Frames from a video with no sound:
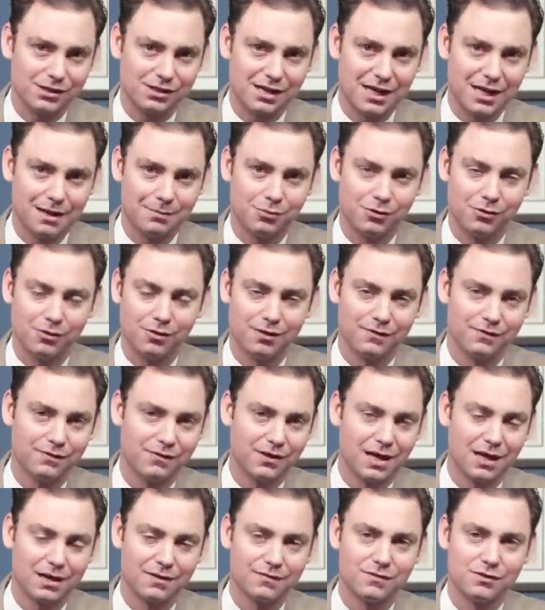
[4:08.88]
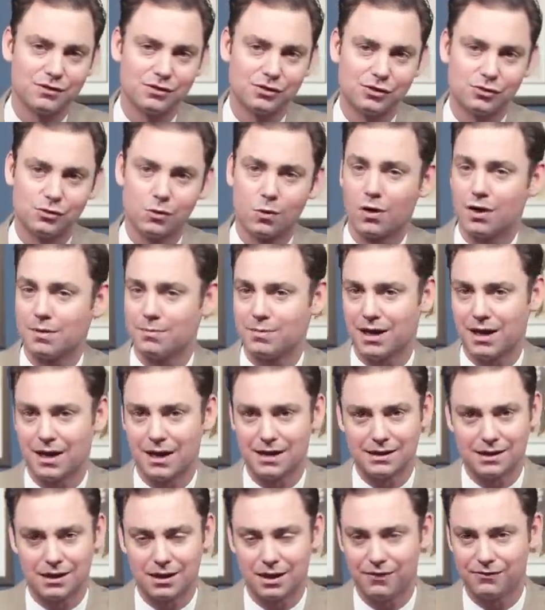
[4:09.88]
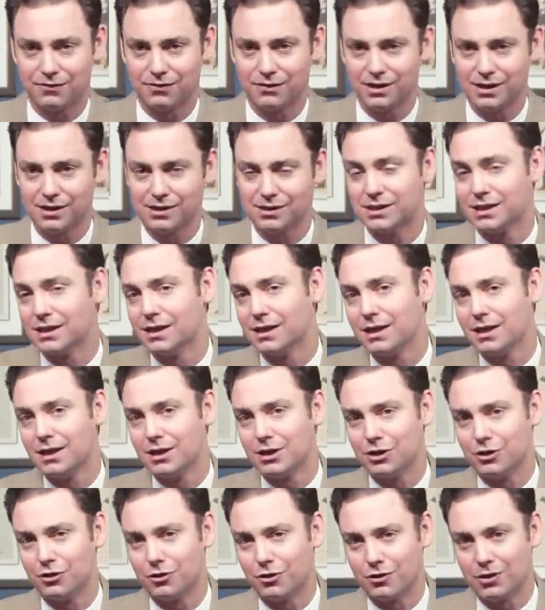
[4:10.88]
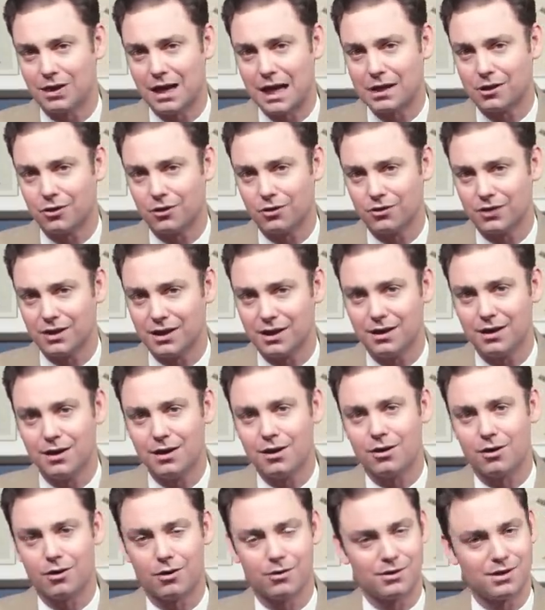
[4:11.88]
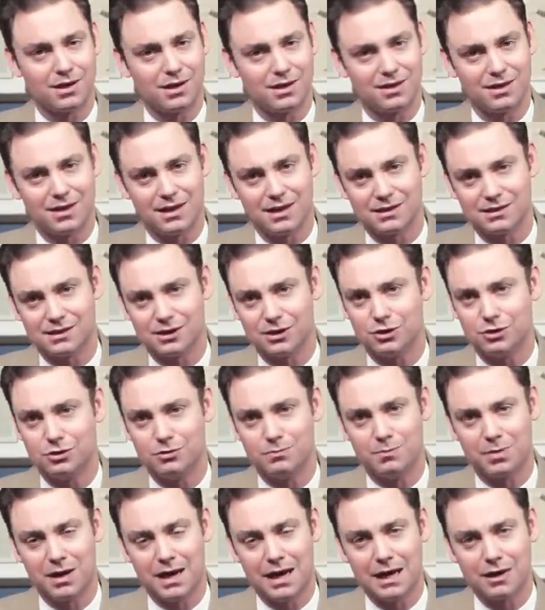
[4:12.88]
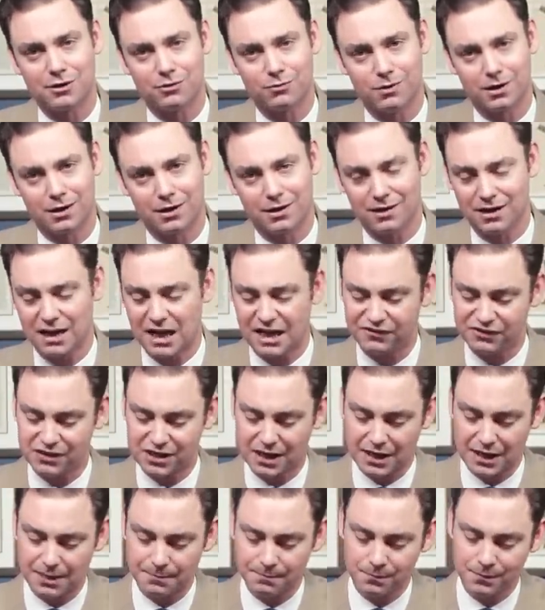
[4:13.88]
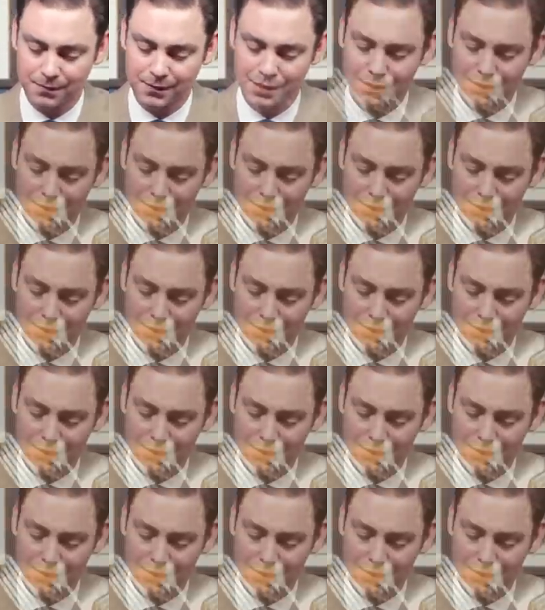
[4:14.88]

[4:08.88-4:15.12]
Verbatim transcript: example of kind of the story behind cufflinks. You know, not only are they things that you buy throughout a lifetime,